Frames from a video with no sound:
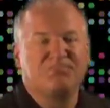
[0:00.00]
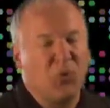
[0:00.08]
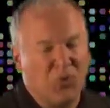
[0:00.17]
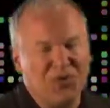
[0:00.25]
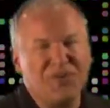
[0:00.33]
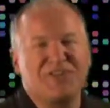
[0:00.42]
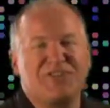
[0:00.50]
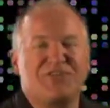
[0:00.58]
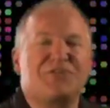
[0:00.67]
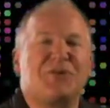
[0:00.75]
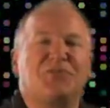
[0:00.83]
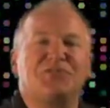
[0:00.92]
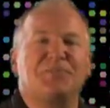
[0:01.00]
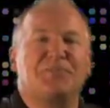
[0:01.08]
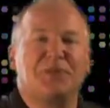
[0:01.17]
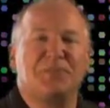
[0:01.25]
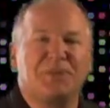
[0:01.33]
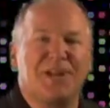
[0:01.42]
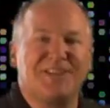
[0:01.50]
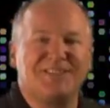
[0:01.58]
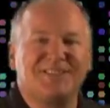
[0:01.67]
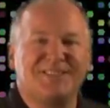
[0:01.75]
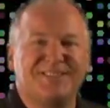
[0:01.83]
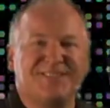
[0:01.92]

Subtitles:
Or you could just call Jim Hearn Productions.